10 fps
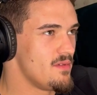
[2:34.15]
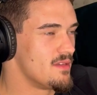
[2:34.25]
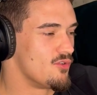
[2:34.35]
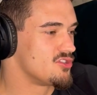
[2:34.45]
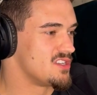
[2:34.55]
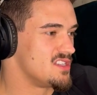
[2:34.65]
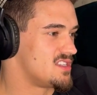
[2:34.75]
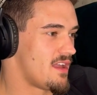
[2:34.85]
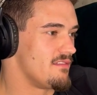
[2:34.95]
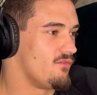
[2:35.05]
the most
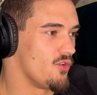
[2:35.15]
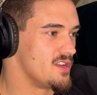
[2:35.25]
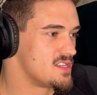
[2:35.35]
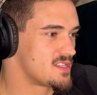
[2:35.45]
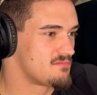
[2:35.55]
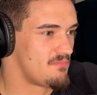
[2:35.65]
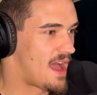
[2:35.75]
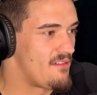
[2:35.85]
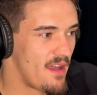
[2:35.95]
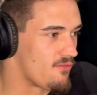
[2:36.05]
insane voice
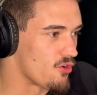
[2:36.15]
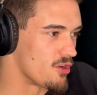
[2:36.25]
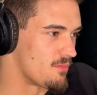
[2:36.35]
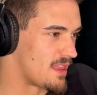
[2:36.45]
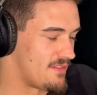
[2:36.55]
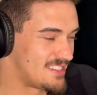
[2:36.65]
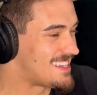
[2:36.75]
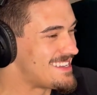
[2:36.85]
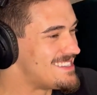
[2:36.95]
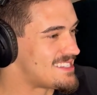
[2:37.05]
I've ever heard in my life. It's
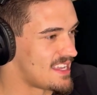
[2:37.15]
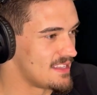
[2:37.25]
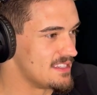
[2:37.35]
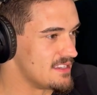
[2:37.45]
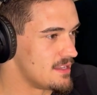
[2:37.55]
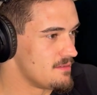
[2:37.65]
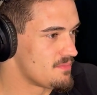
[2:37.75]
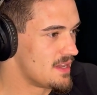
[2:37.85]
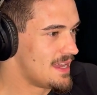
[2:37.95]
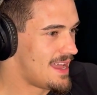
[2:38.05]
like insanely
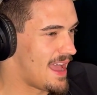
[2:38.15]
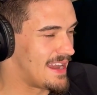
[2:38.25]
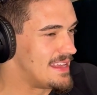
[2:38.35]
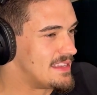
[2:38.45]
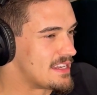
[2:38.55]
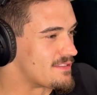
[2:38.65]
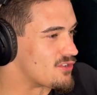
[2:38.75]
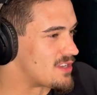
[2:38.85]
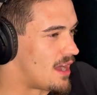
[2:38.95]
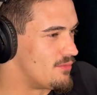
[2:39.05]
deep. And he did his
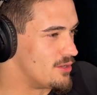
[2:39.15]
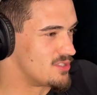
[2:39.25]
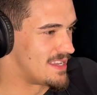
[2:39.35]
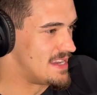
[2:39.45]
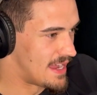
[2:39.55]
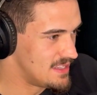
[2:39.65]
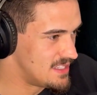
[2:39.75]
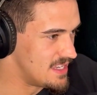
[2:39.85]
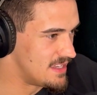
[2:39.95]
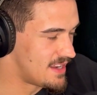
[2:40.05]
first album when he was like
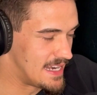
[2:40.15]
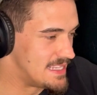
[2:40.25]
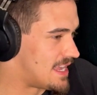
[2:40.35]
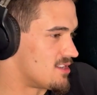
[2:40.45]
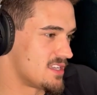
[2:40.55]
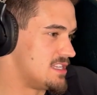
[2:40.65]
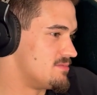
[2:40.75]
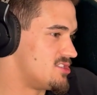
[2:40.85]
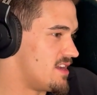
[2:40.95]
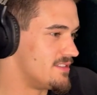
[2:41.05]
19. And he sounds like he's
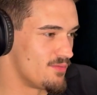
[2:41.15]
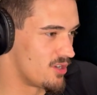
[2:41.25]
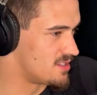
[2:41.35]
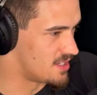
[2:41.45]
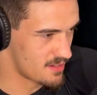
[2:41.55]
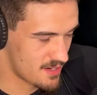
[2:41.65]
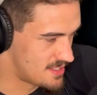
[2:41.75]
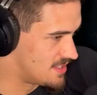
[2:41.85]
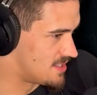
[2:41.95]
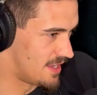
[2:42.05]
been chain smoking
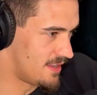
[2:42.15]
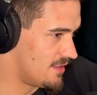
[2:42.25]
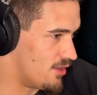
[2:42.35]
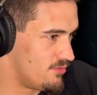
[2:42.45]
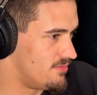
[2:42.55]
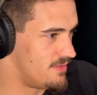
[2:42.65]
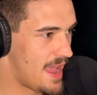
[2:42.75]
cigarettes since like, the